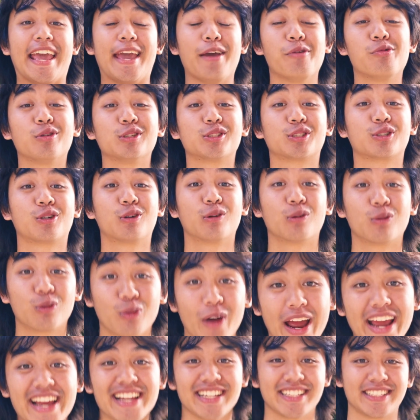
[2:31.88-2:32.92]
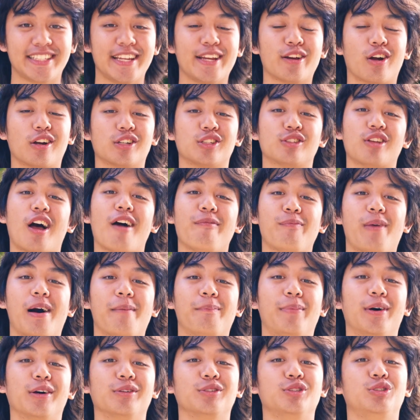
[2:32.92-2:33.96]
It was great seeing our softball
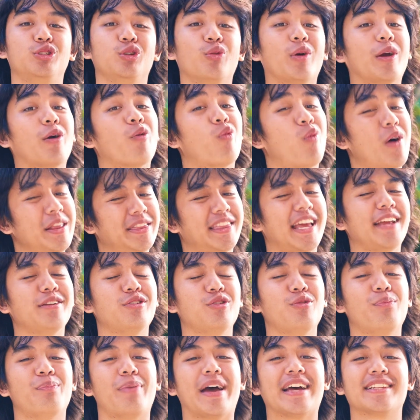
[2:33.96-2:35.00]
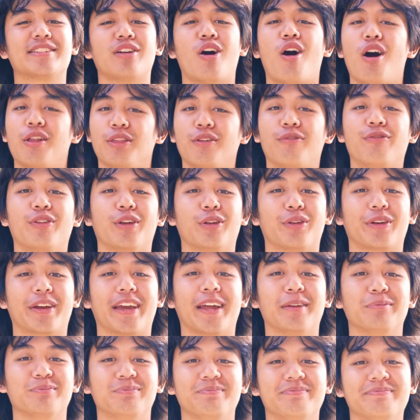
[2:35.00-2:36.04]
Bows doing what they do best on the field
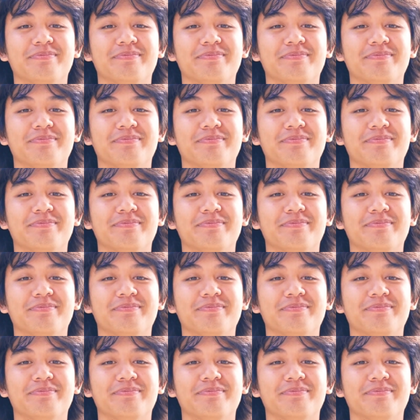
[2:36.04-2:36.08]
again.